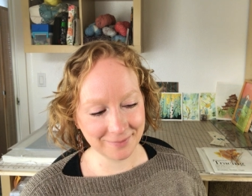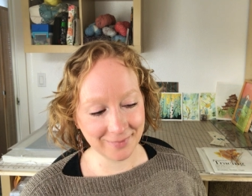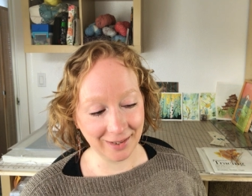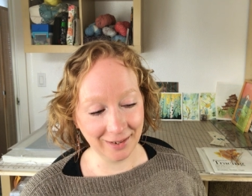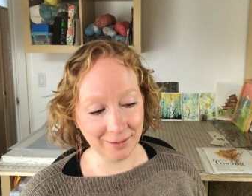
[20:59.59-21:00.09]

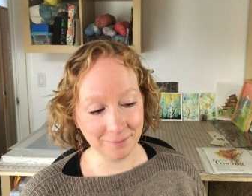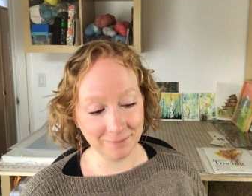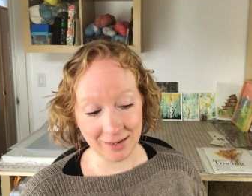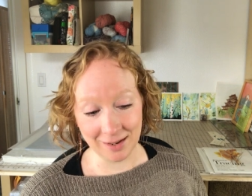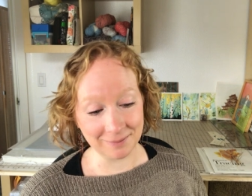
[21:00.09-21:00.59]
and I'm
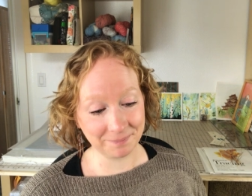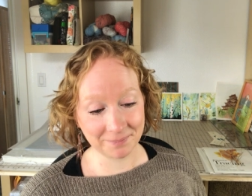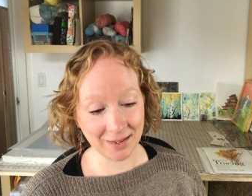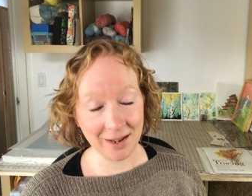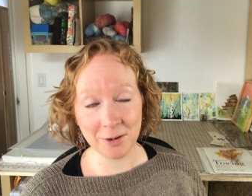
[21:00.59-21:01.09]
yeah
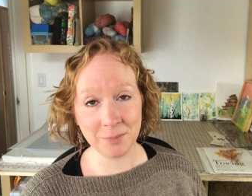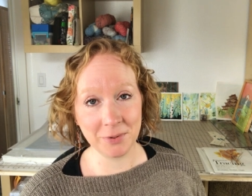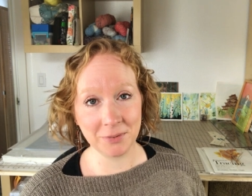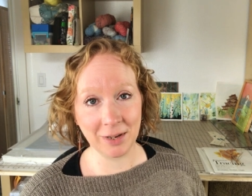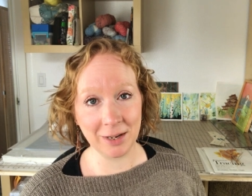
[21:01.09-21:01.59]
I hope
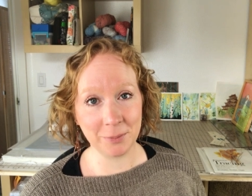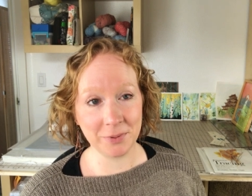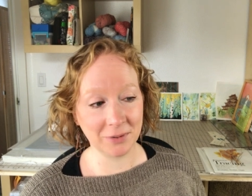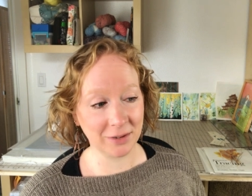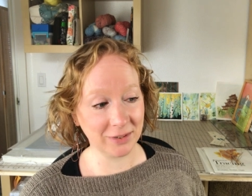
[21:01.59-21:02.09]
you I hope
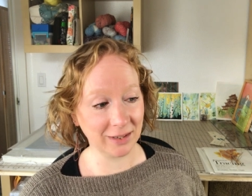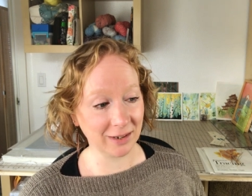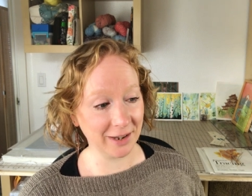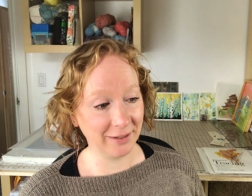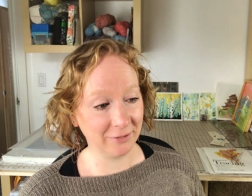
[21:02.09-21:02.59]
you love it like
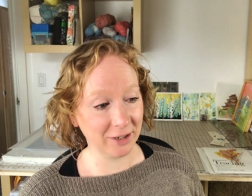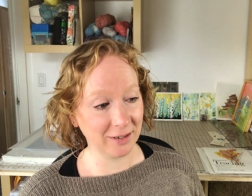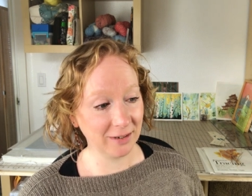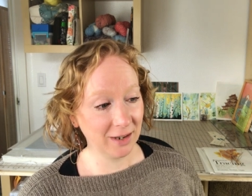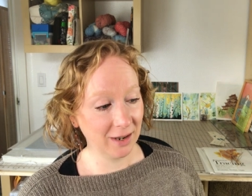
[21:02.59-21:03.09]
I love it.
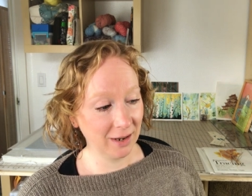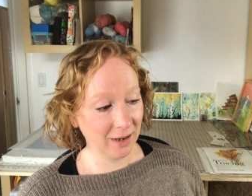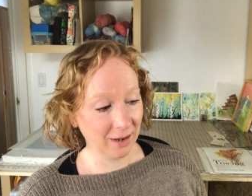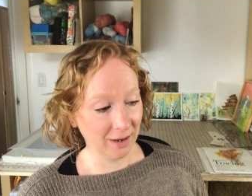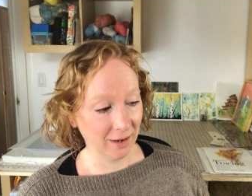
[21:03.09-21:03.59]

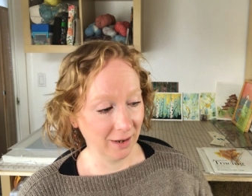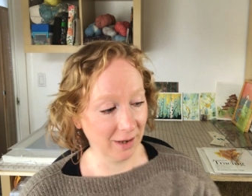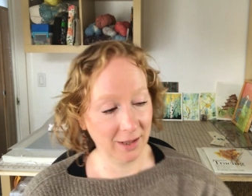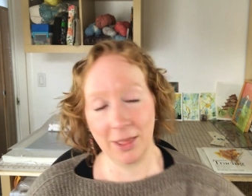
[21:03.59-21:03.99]
Uh,